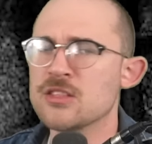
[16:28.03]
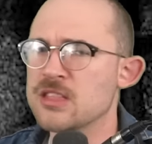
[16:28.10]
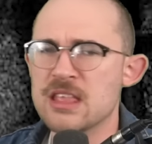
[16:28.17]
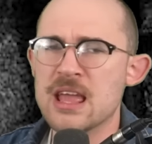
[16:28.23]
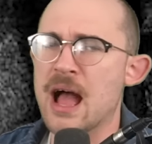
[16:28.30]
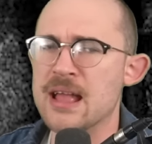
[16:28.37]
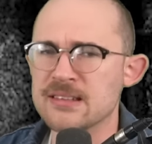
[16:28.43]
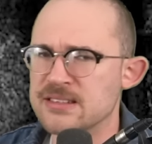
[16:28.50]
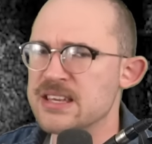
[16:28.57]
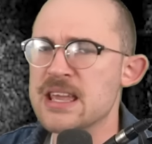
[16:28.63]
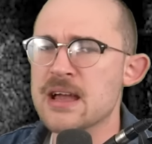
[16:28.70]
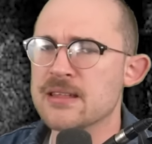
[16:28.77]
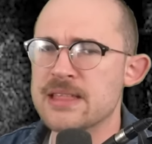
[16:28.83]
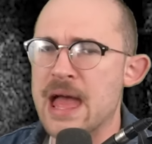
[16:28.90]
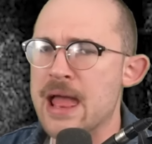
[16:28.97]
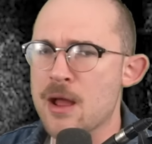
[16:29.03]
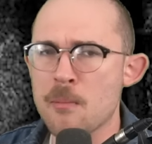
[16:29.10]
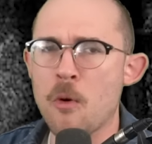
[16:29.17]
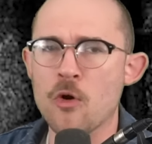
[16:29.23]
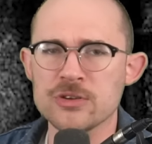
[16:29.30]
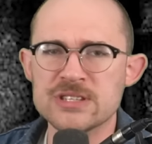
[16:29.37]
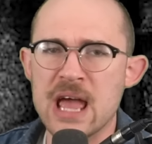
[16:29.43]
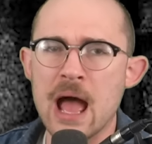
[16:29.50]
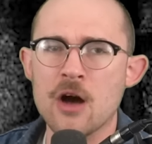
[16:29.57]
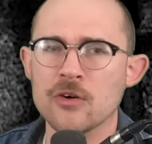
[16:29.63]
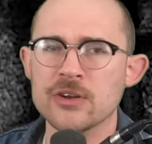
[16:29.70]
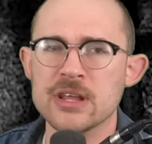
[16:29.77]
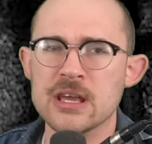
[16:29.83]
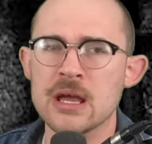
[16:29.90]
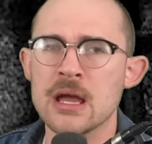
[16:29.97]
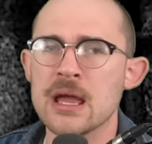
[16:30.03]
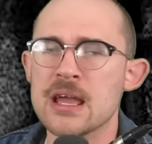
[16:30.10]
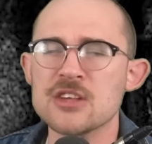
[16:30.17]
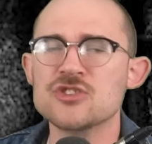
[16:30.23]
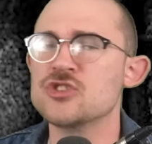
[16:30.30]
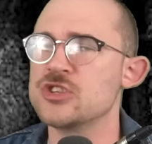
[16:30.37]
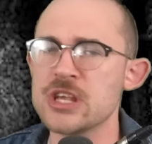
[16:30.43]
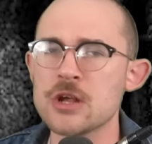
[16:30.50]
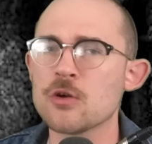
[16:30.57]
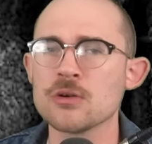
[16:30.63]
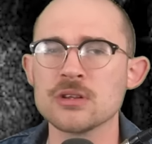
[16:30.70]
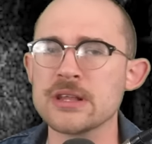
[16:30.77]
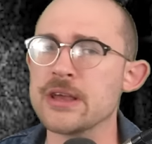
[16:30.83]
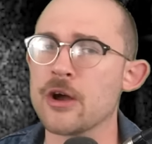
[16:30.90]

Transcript: the idea that immortality is secretly a